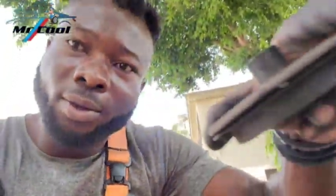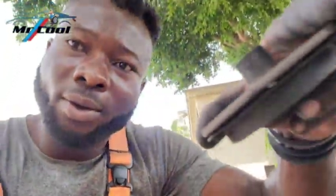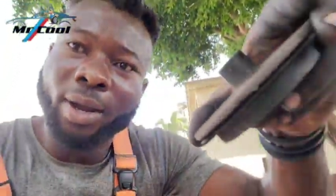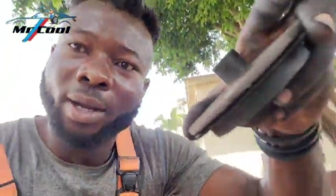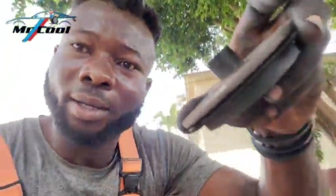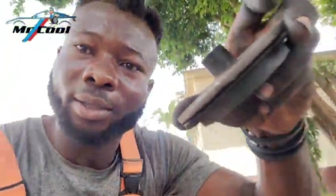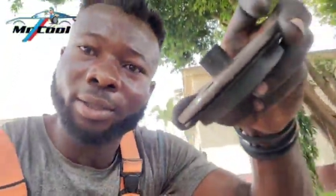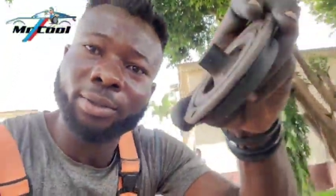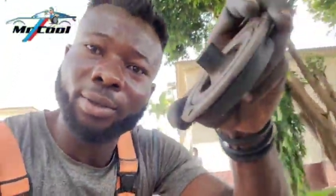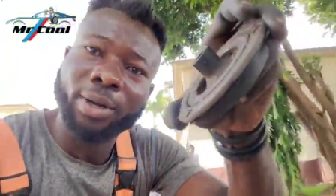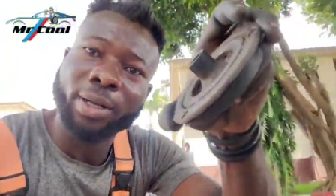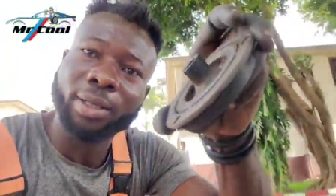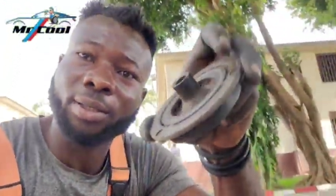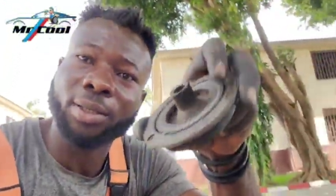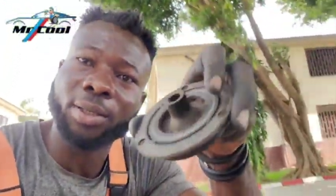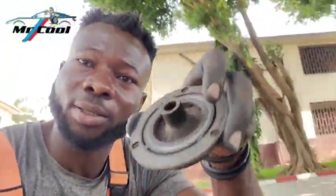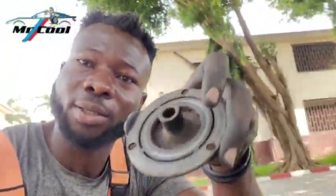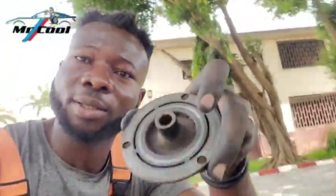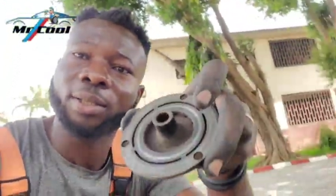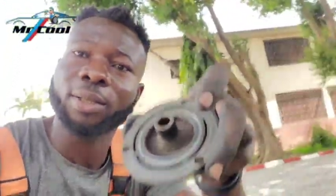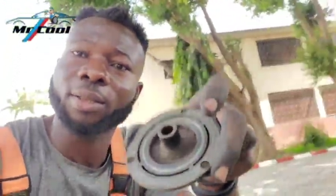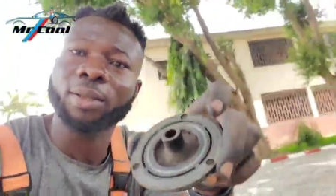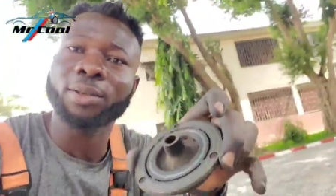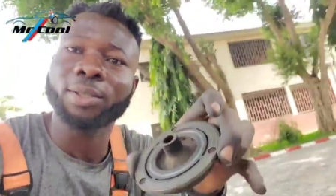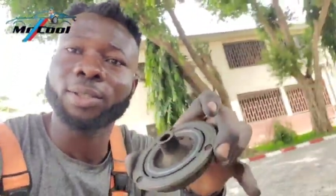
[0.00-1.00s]
to attract this
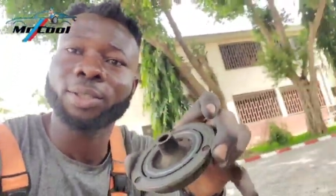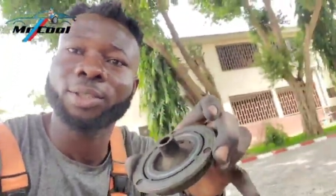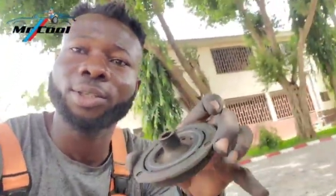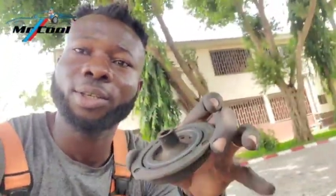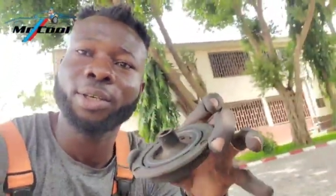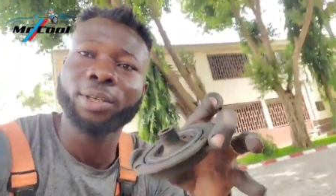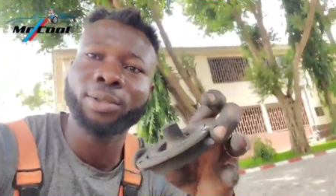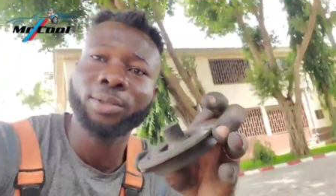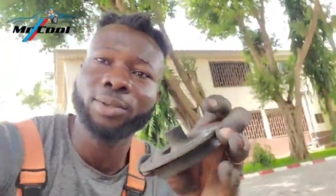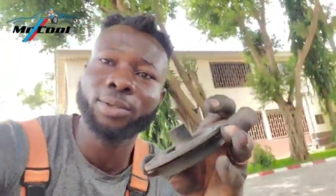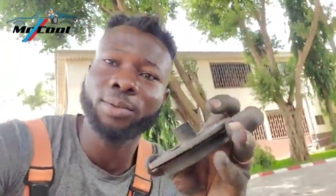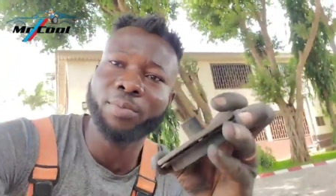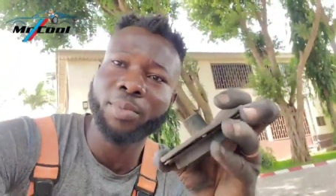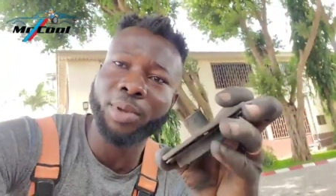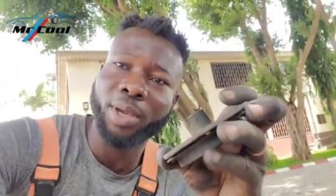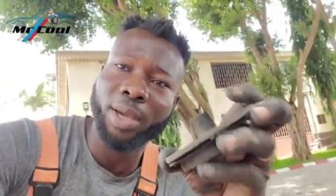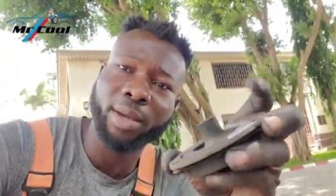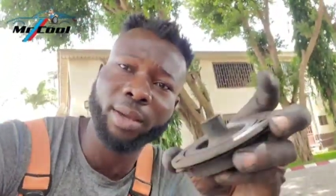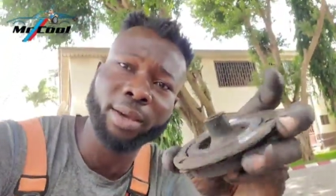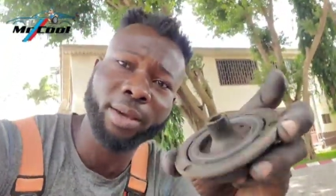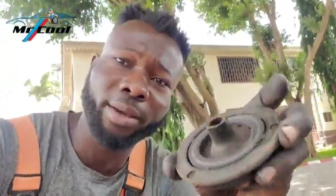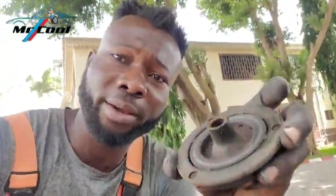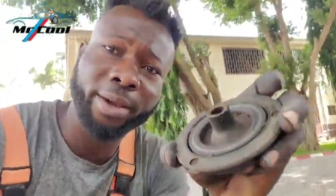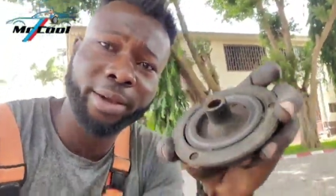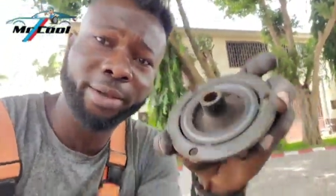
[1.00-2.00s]
clutch here to be
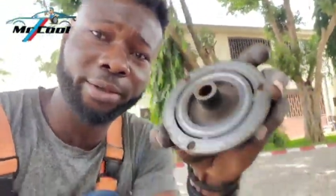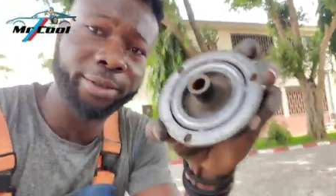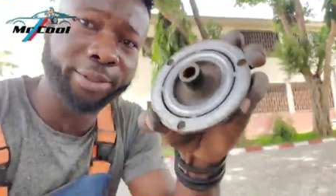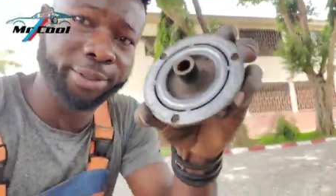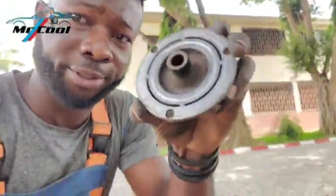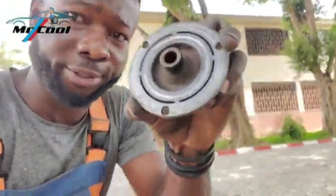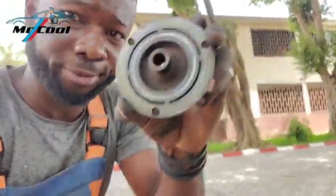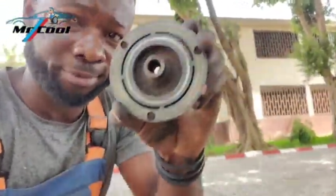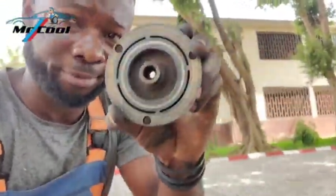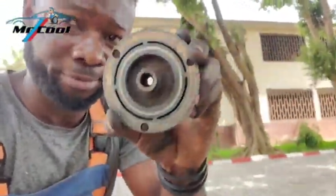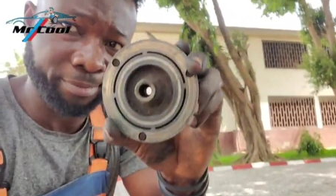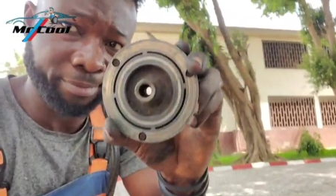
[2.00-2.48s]
engaged.